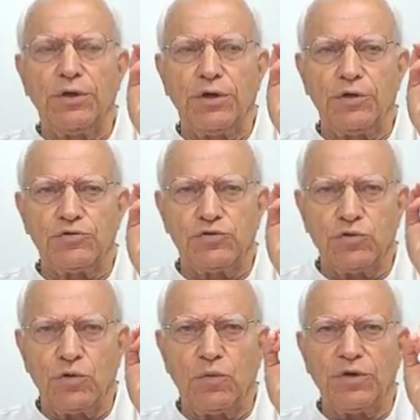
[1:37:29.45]
And
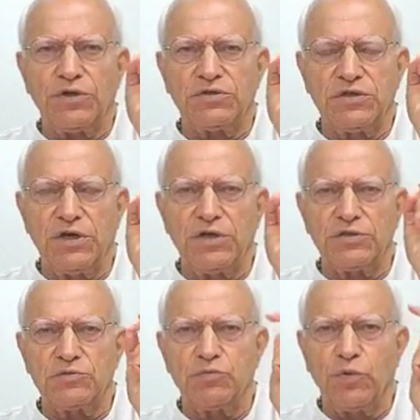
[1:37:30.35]
so what is said
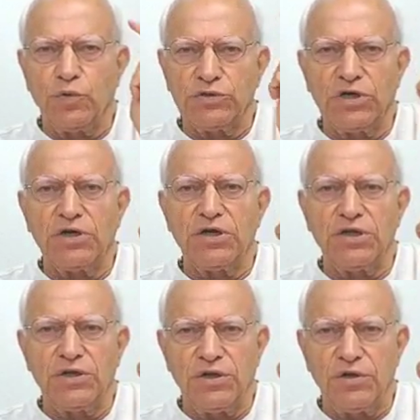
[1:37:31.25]
is both are
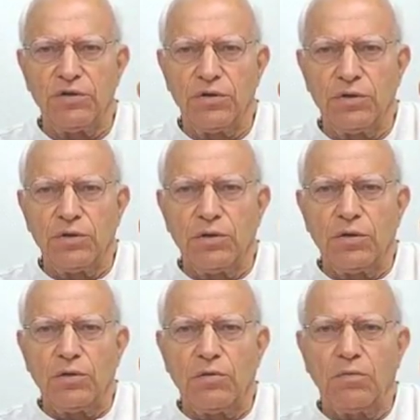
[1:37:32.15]
needed.
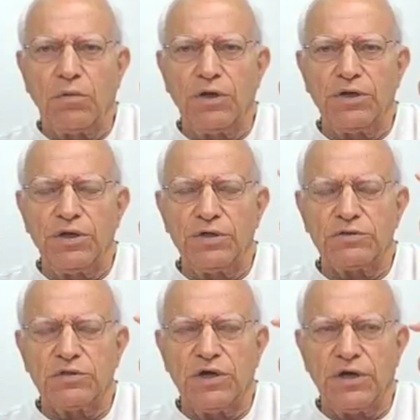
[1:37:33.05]
One
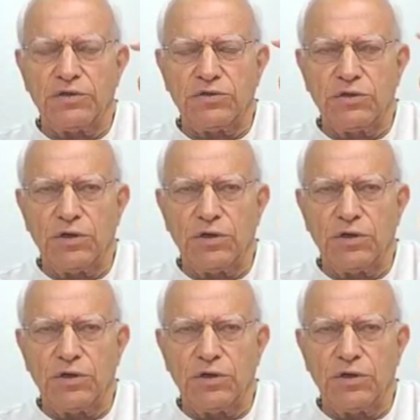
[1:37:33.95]
is that